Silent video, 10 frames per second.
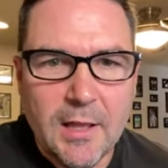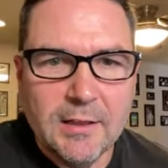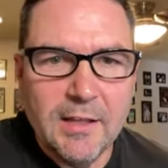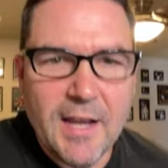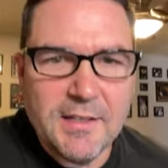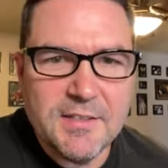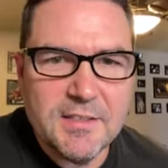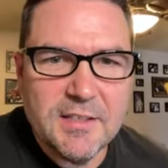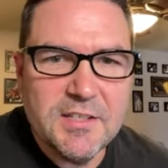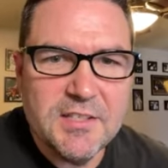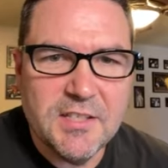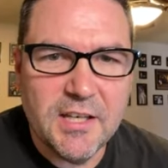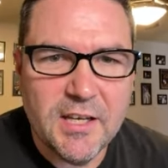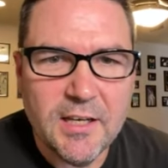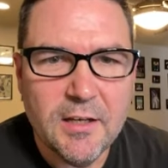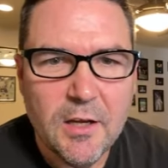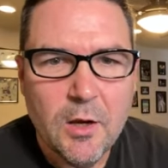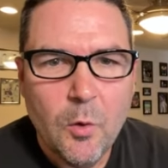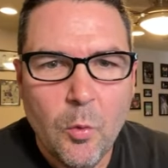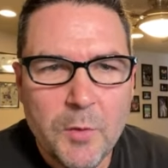Let's see
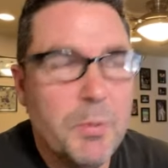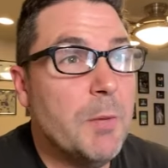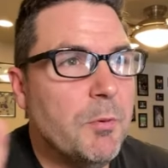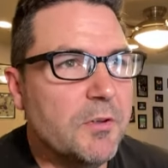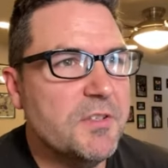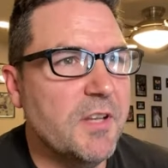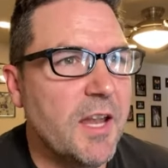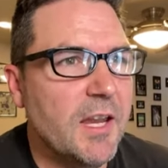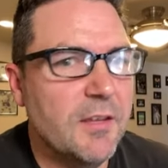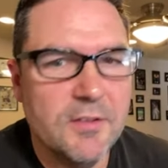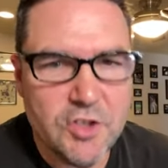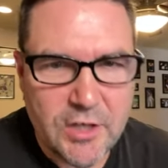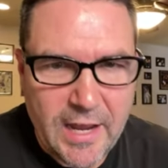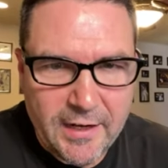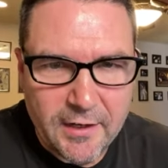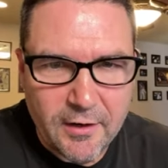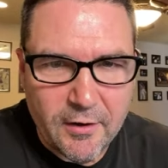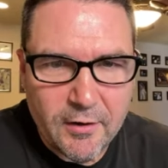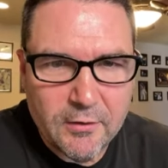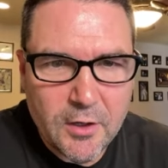what people are saying in the chat
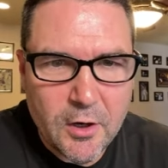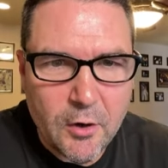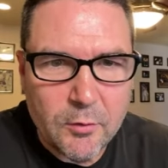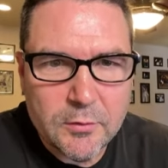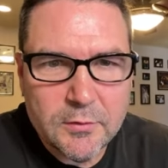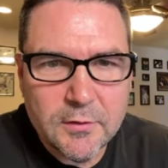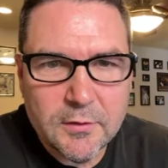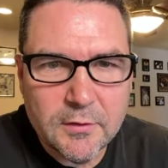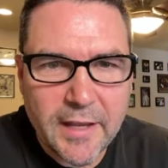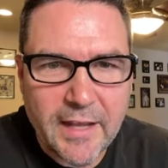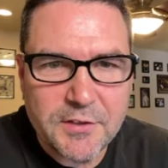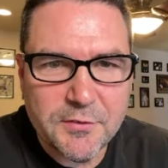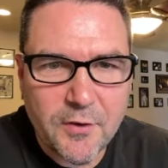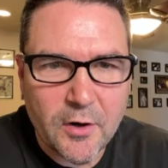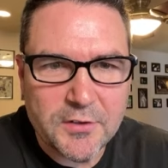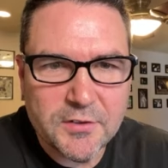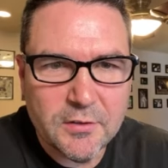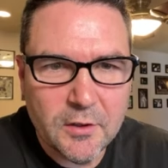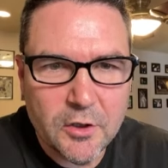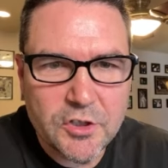here. Hello. Lance, first.
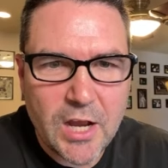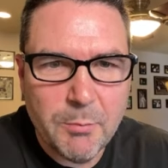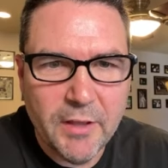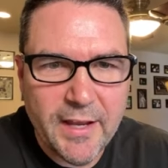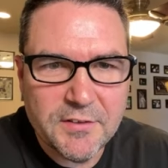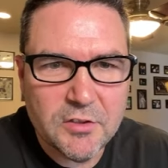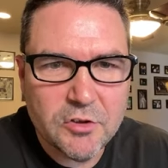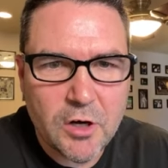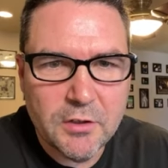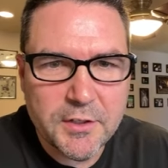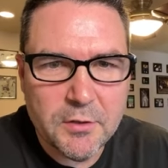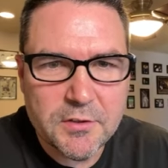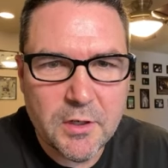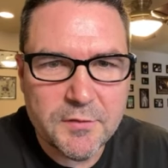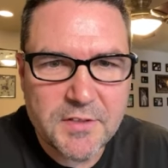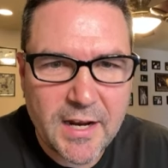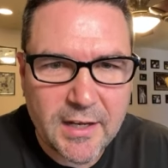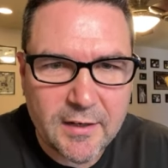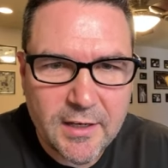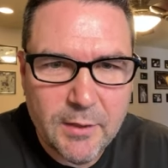Good job, Lance. Charlie Don't Surf,
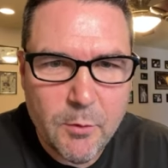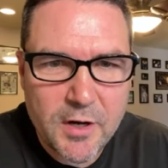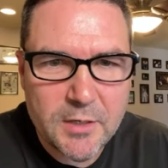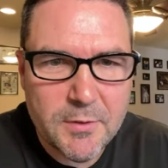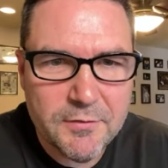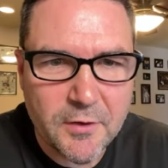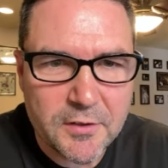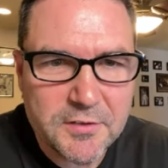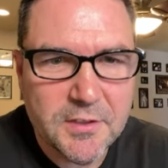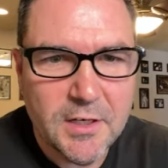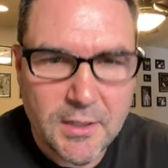second. He wanted to be first.